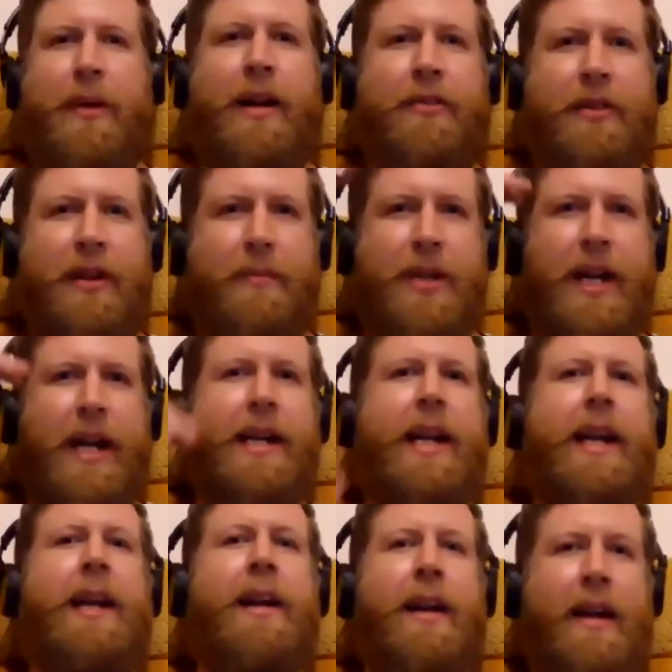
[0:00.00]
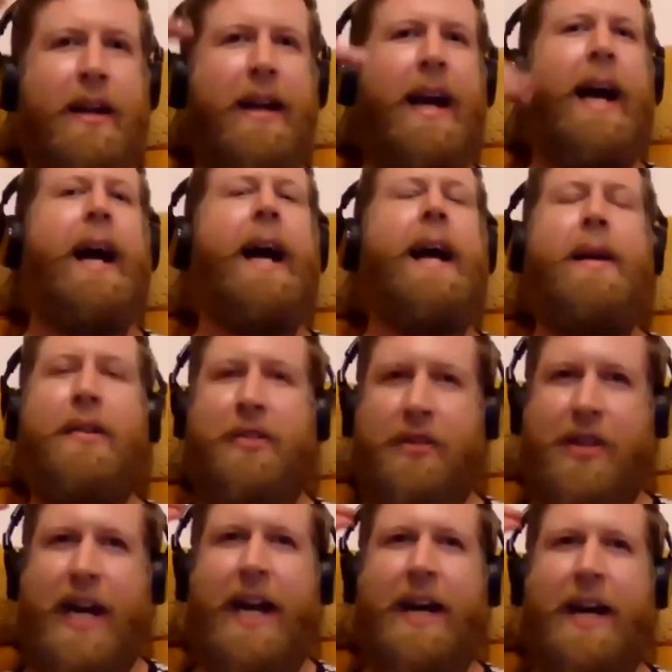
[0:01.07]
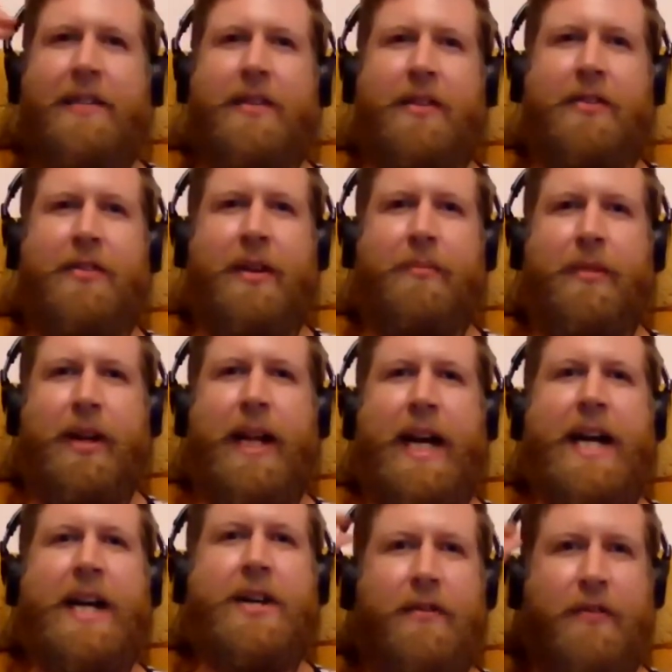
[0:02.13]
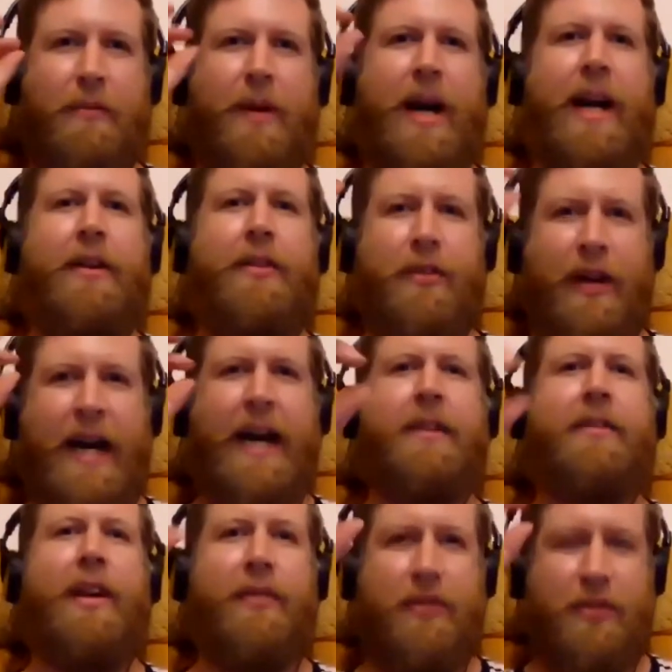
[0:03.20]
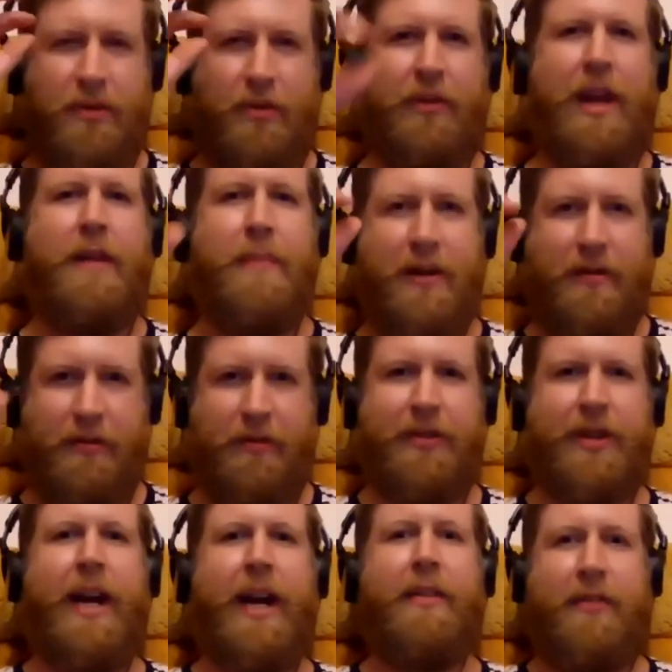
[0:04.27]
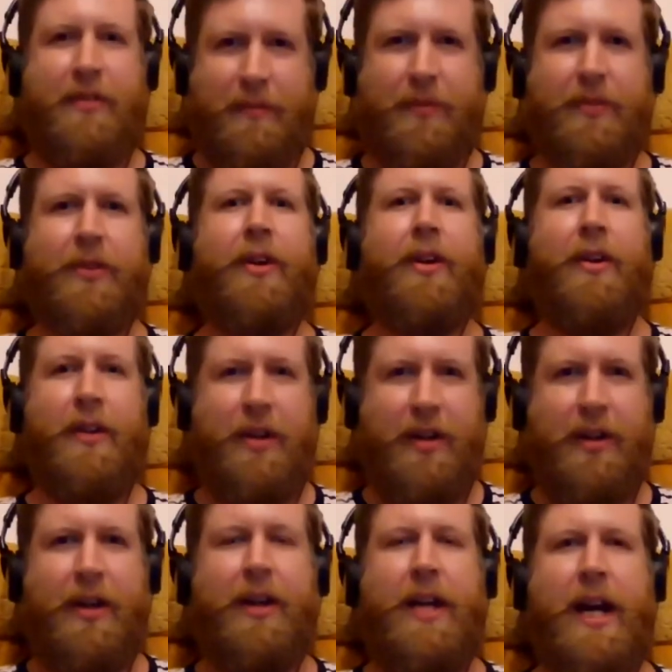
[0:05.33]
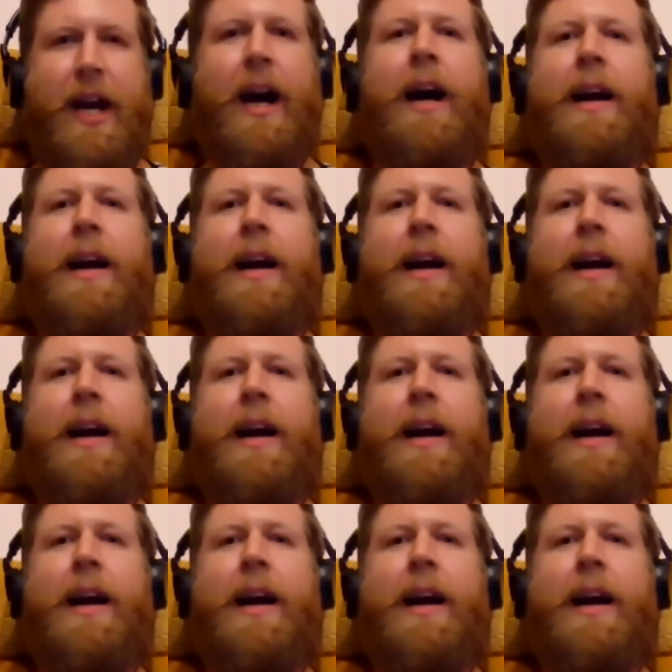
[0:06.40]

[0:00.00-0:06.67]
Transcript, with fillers: when a subject stands in some relation of awareness or access to their mental states. So, yeah, yeah.